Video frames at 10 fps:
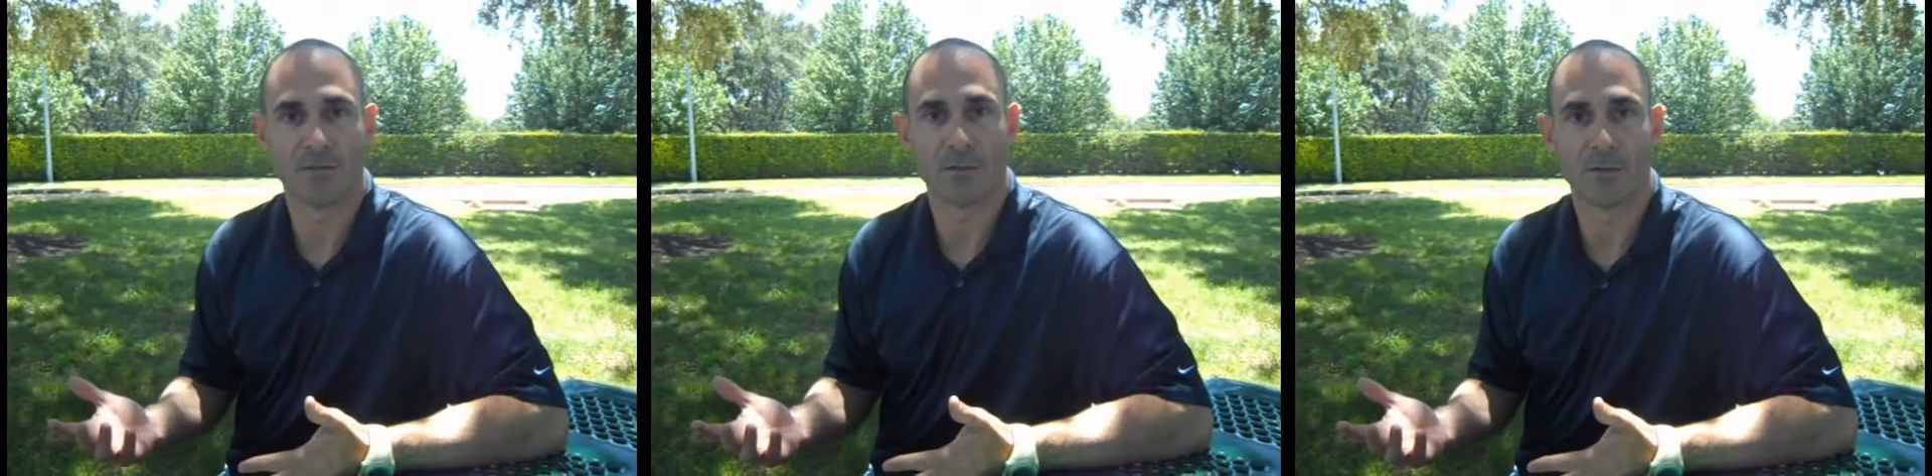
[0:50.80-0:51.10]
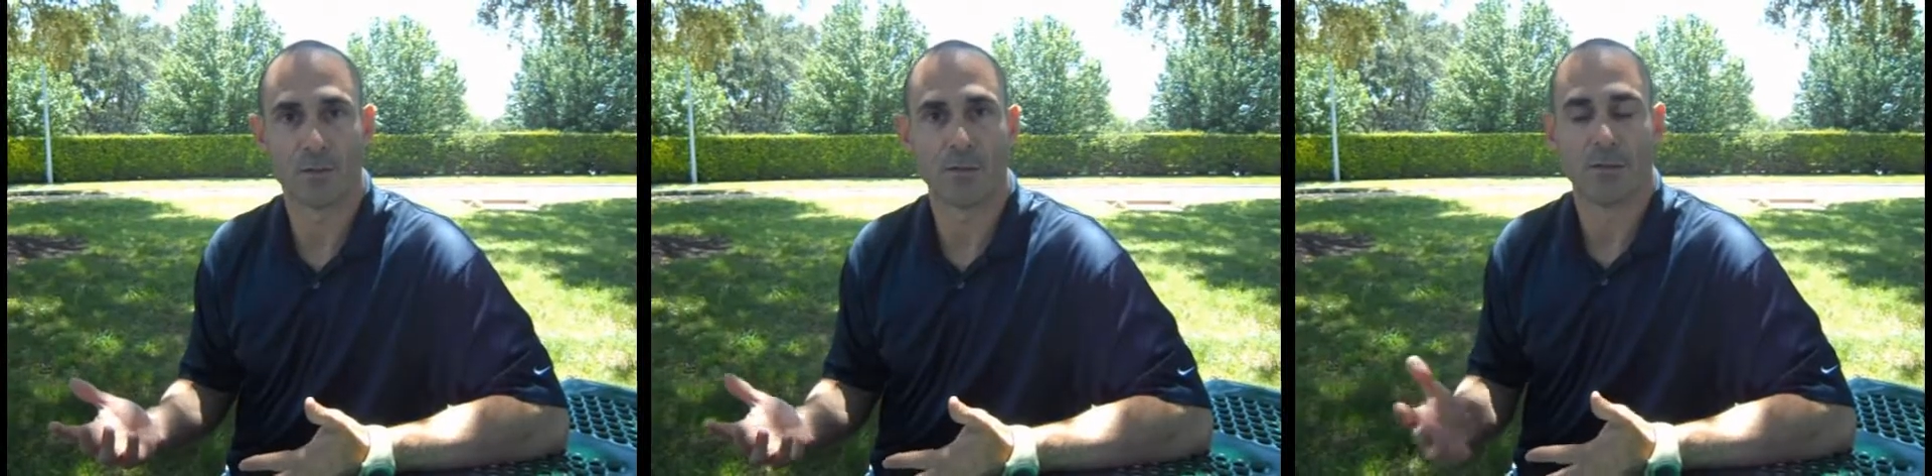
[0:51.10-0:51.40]
and
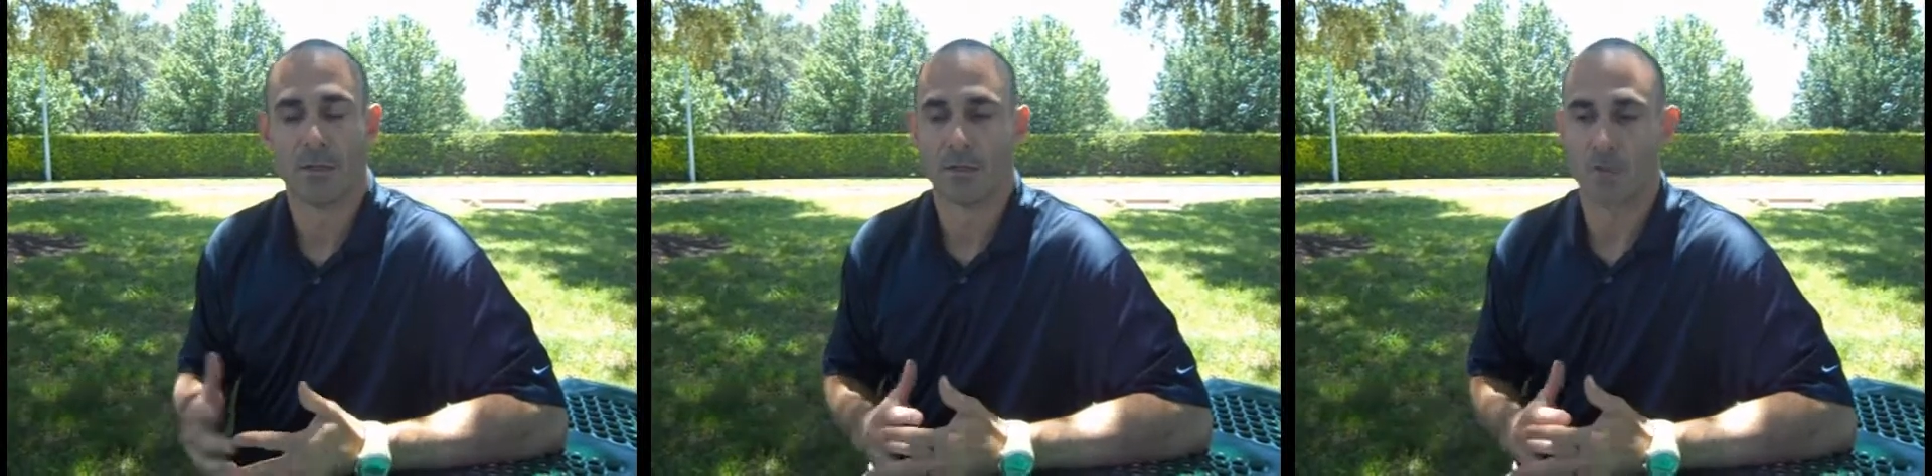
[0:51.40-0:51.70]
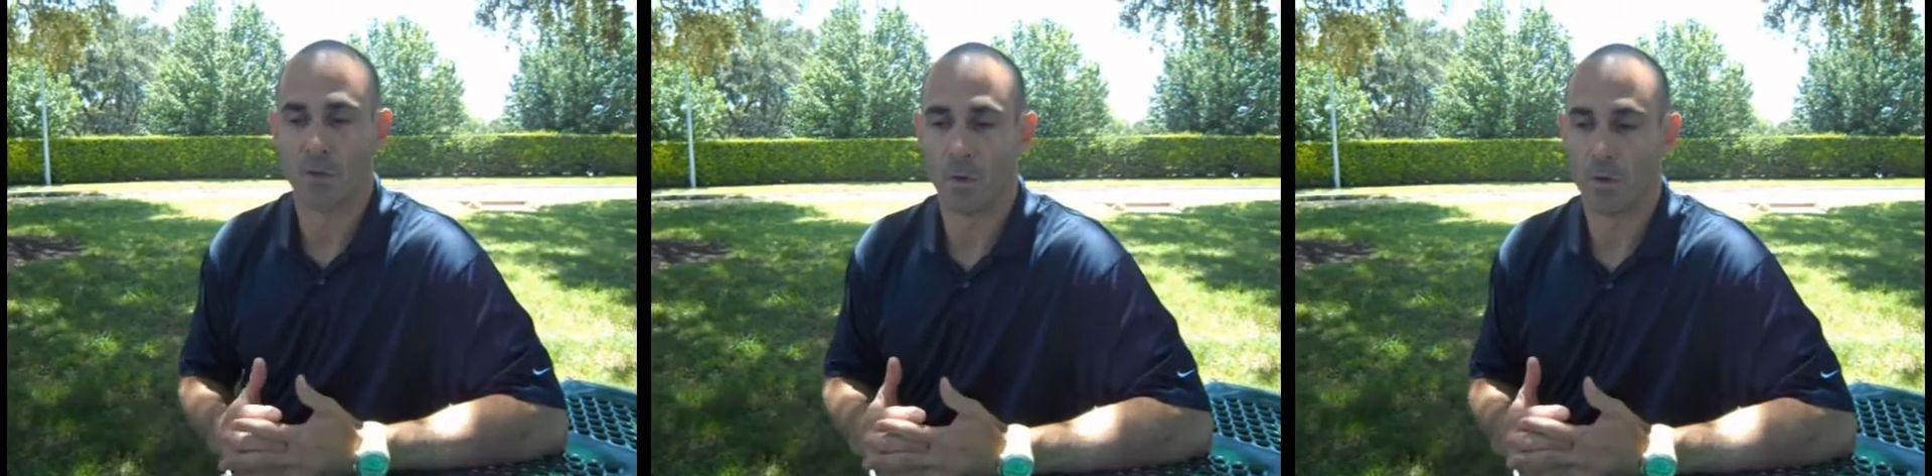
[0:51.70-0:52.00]
field.
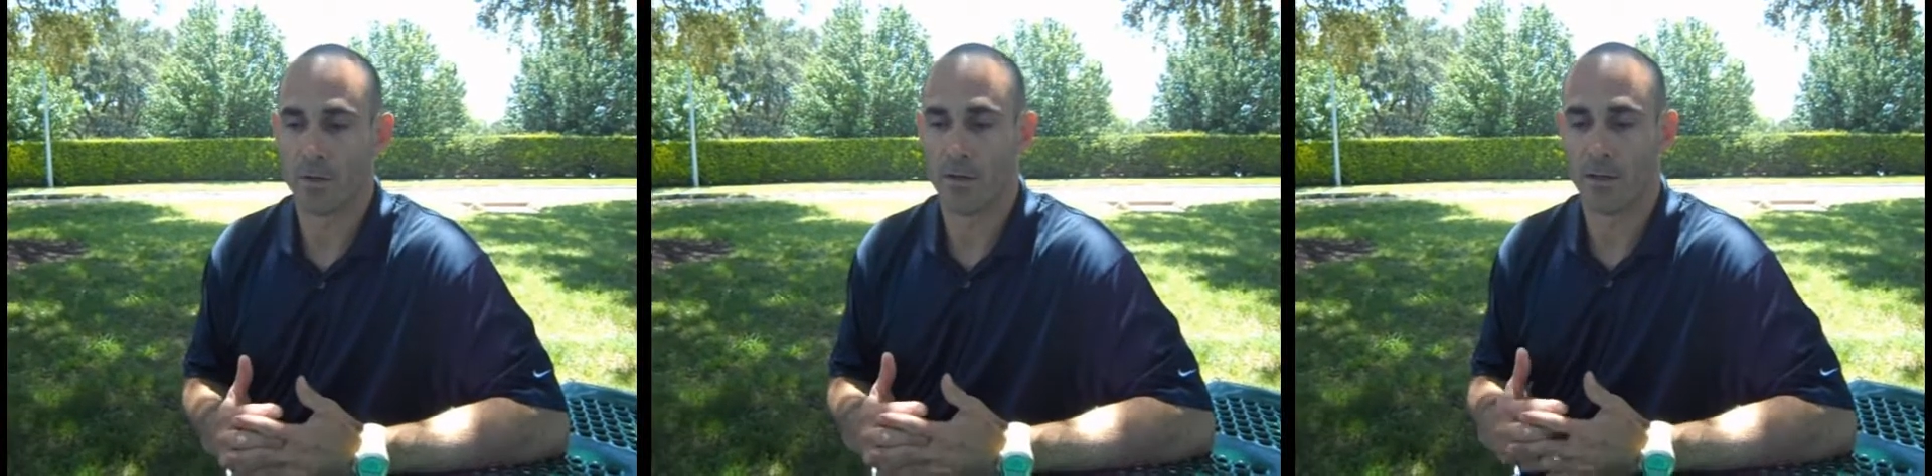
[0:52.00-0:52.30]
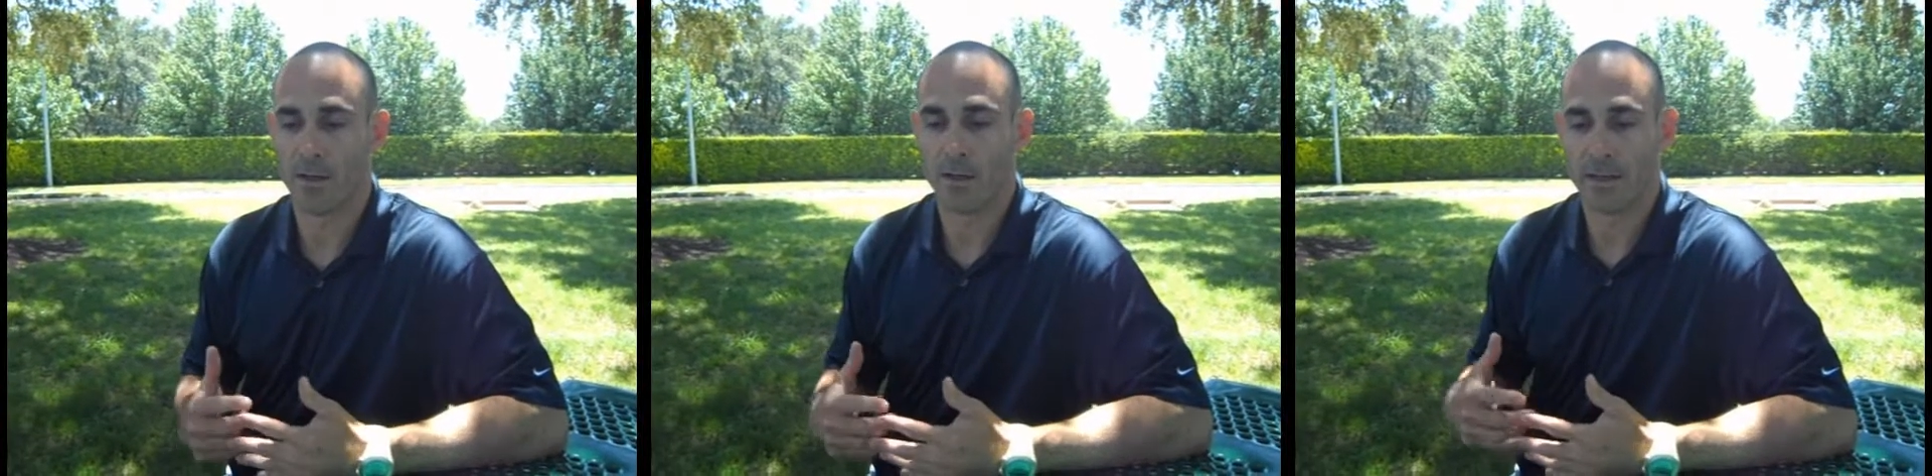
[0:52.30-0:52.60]
So,
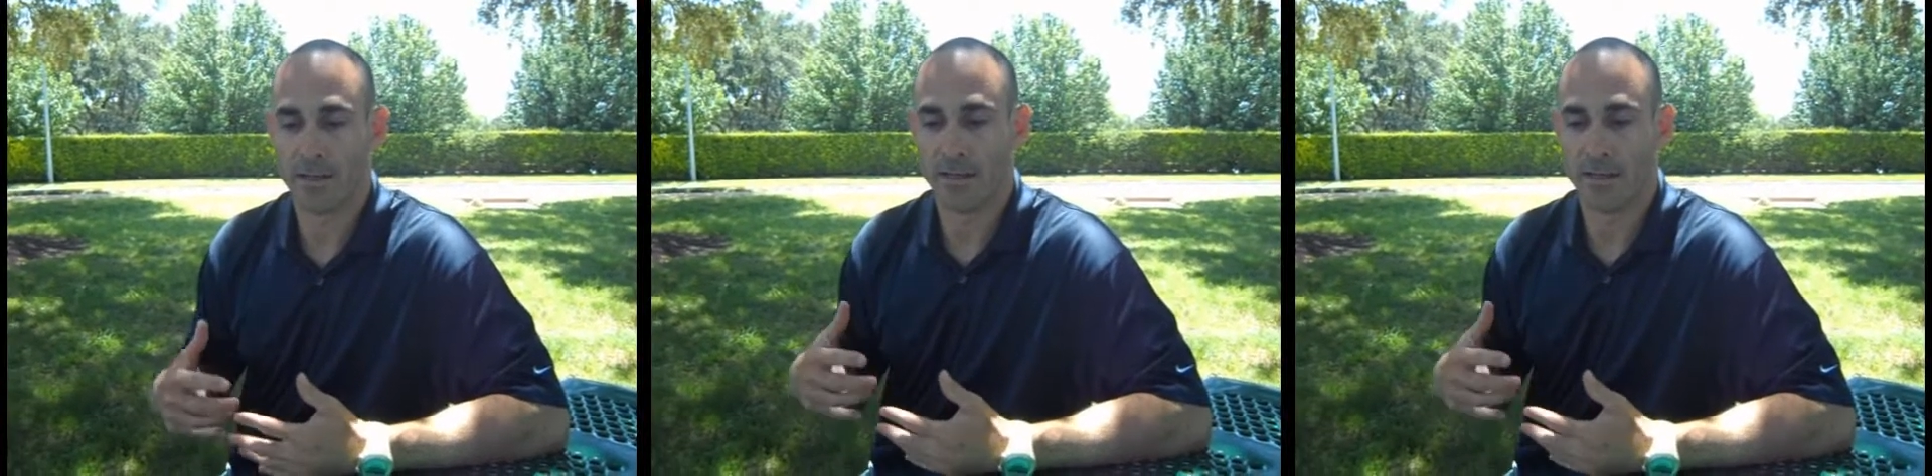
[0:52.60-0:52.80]
uh,